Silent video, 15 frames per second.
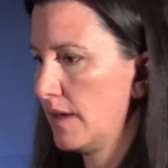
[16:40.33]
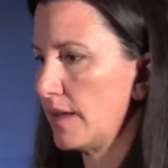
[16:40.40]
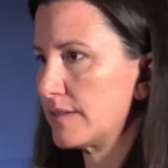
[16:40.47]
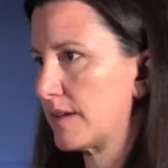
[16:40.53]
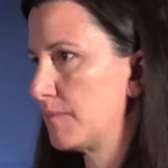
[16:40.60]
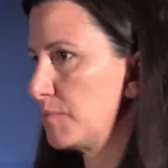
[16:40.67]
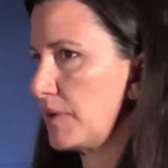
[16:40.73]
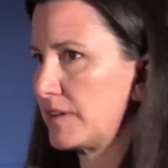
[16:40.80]
as
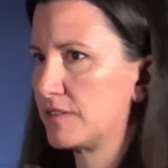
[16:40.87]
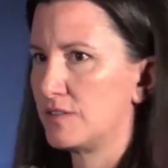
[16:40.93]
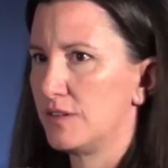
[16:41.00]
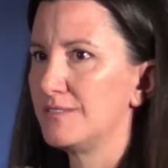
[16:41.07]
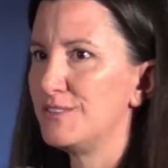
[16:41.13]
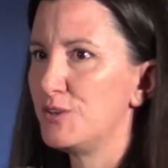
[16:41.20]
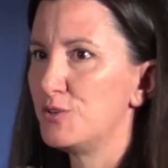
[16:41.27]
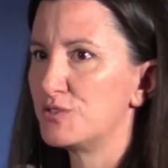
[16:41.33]
I
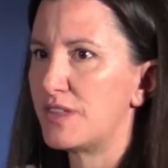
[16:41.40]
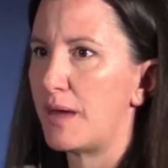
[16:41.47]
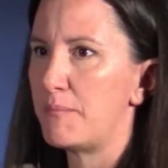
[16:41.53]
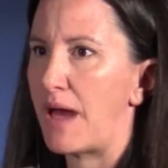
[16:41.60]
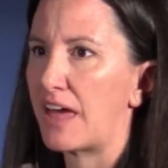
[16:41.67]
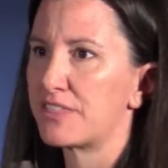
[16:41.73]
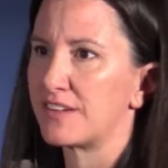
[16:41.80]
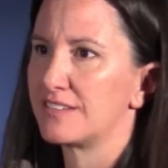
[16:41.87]
use that
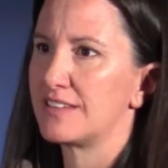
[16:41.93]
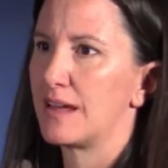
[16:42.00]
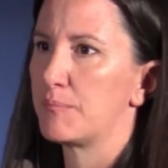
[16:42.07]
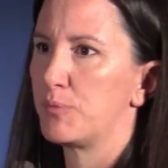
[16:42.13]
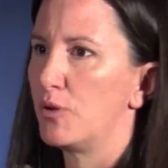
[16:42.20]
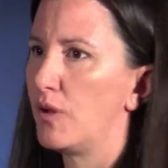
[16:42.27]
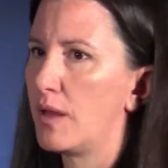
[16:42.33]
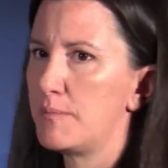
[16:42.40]
math
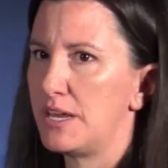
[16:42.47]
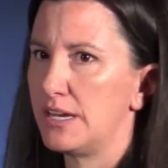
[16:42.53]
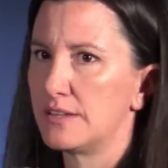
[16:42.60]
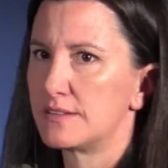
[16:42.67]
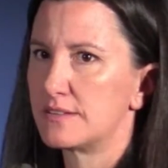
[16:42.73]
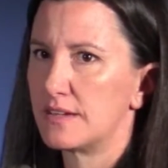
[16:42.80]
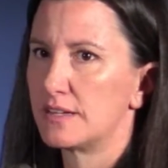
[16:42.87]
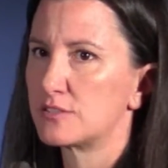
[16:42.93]
example,
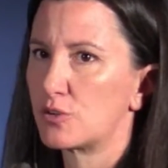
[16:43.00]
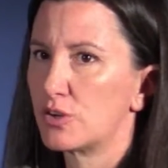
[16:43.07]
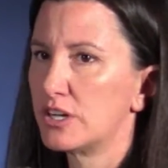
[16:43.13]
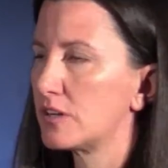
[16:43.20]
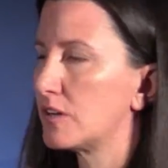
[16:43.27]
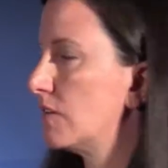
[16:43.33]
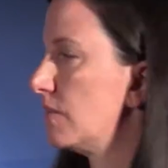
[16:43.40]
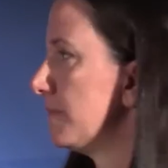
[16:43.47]
it's
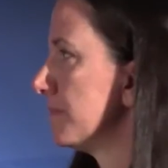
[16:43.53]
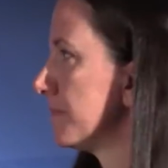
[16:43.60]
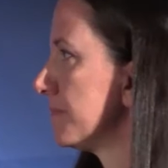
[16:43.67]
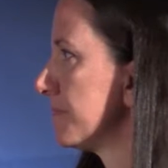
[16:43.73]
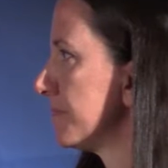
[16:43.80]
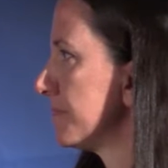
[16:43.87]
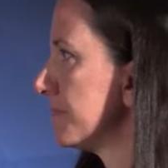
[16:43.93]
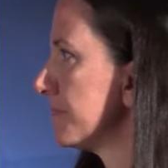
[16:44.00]
critical.
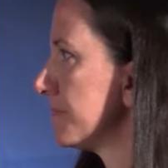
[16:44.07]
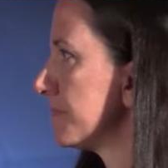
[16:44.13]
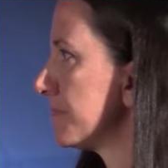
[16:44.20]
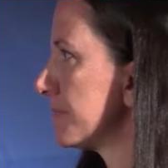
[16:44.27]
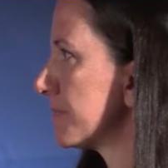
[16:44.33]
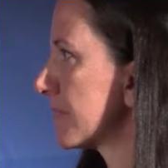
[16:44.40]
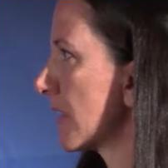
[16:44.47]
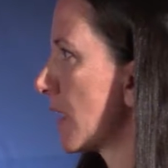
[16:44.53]
Yeah.
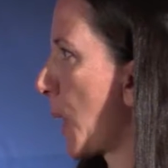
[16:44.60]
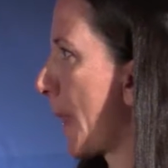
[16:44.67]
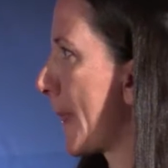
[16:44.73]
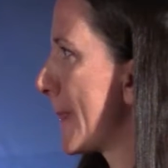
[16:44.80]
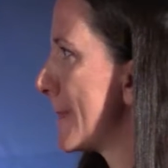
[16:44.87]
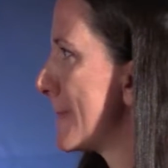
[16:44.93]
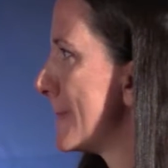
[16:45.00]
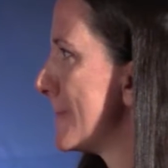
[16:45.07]

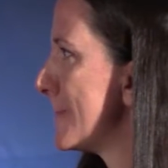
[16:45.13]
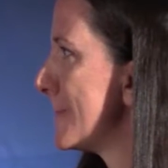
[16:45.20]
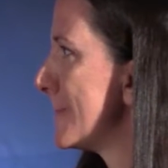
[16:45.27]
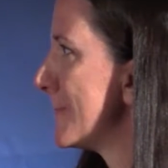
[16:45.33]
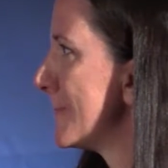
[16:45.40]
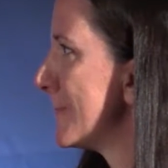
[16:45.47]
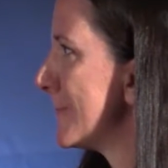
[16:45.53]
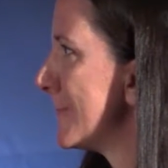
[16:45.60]
Switching
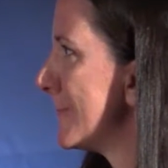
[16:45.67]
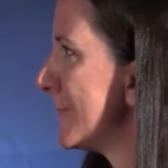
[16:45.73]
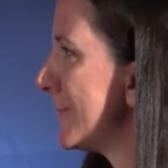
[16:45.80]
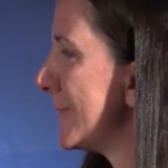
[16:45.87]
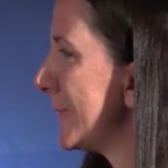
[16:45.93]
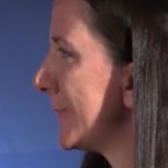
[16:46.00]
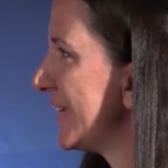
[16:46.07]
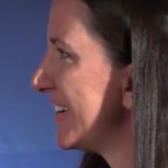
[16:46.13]
kind of
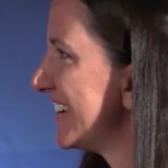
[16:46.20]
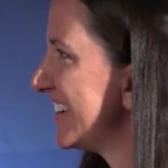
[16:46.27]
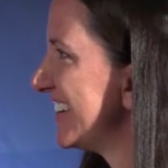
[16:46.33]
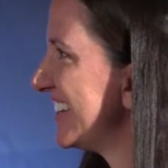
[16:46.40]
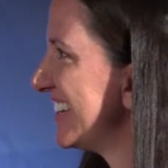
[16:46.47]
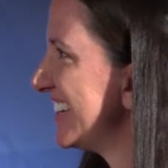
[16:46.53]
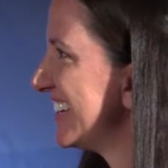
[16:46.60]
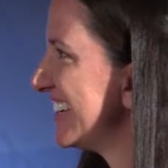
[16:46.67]
hats from
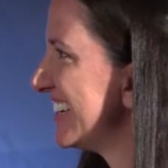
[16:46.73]
making a